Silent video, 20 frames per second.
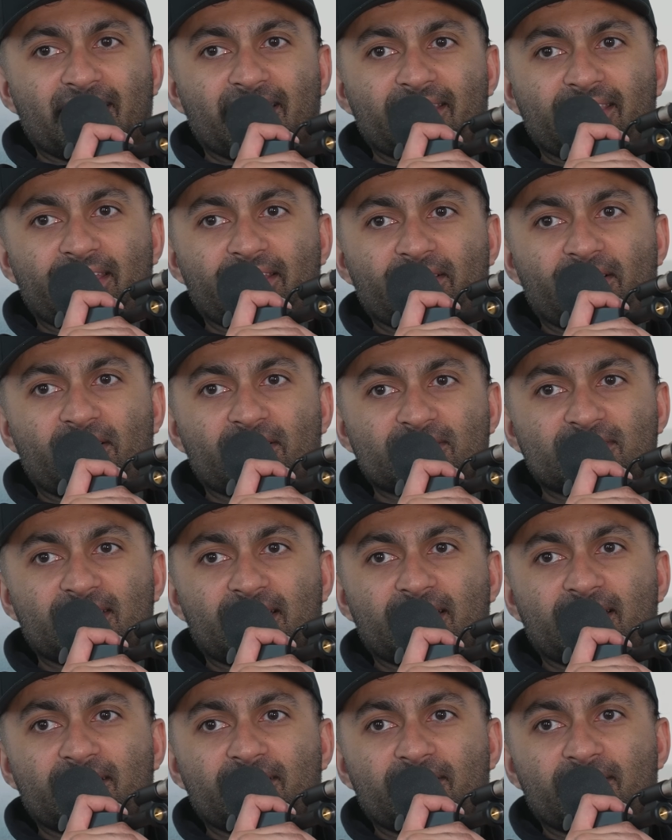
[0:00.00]
Yeah, they lost
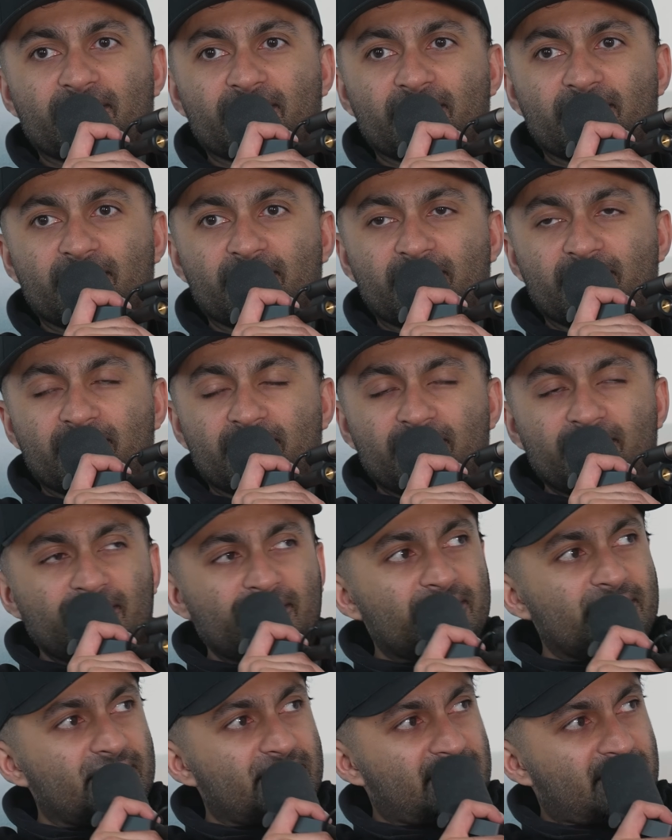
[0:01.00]
like
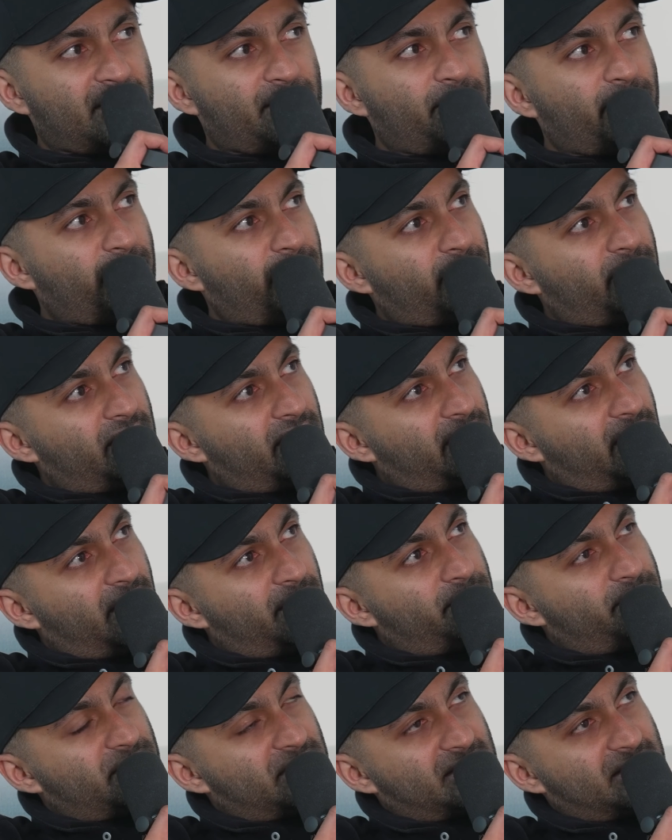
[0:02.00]
some
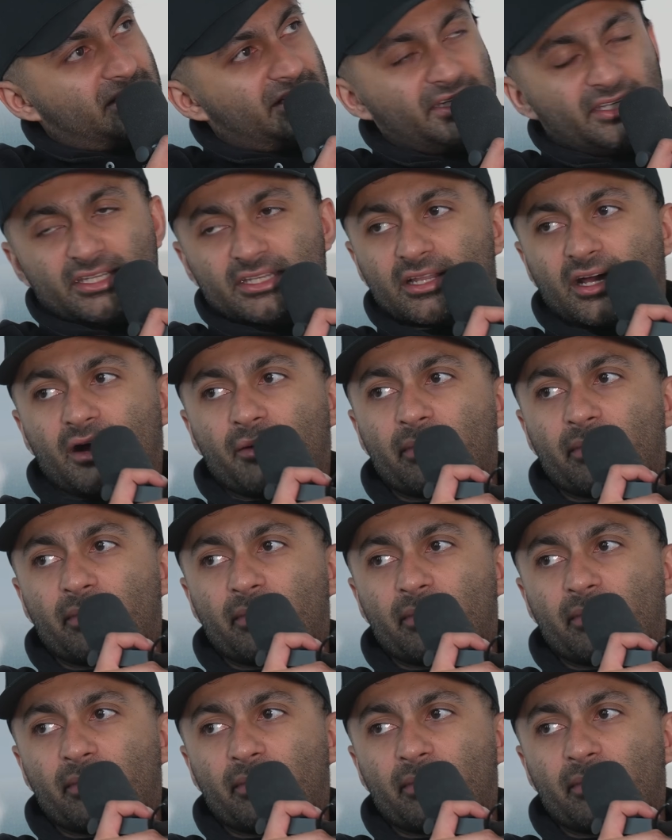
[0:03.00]
obscene